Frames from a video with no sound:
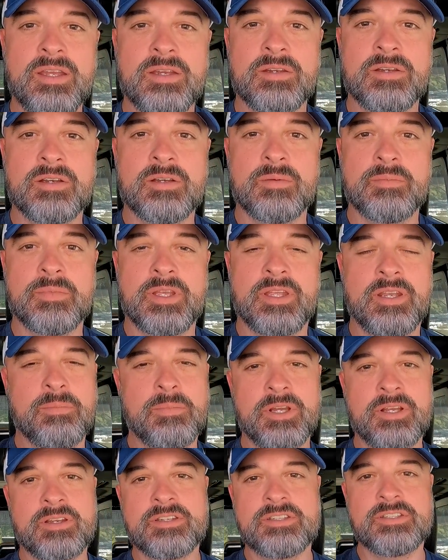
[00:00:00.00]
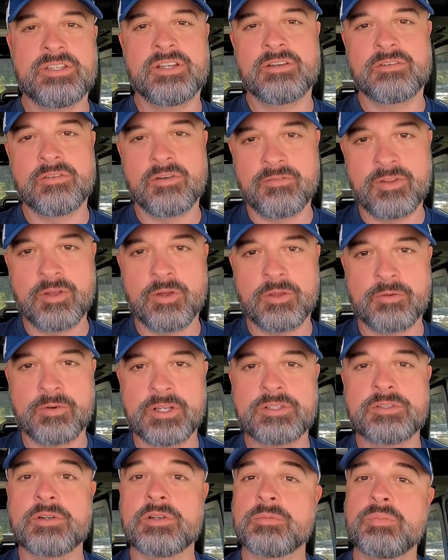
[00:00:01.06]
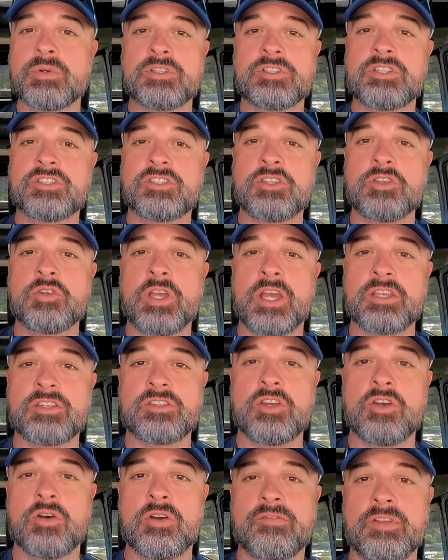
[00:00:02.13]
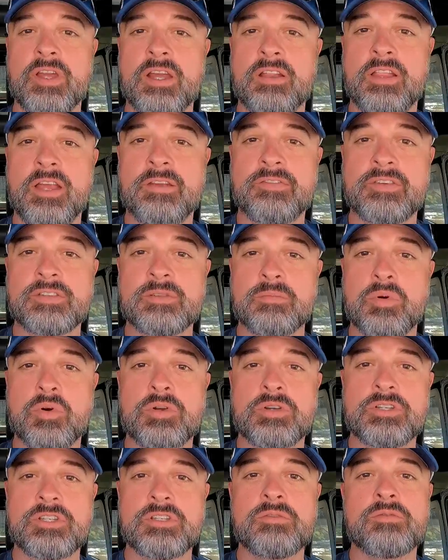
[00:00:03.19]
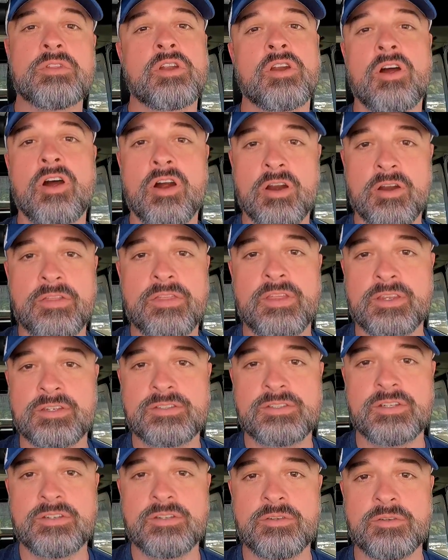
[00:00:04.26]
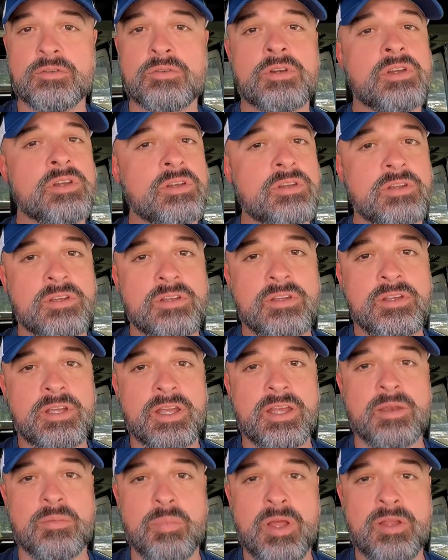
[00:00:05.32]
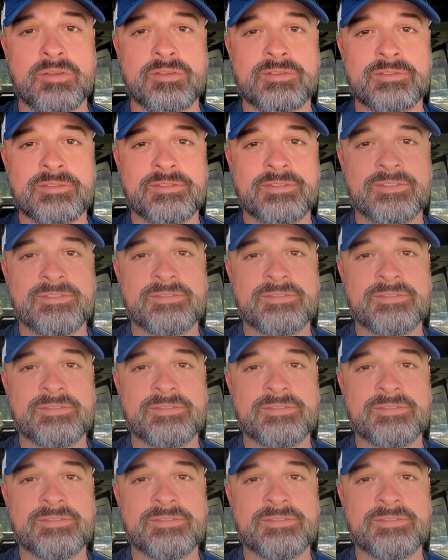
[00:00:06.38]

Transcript: And I'm not going to sit here and review all the restaurants, but just so you guys know, if nightlife is important to you, there are things to do in Belton.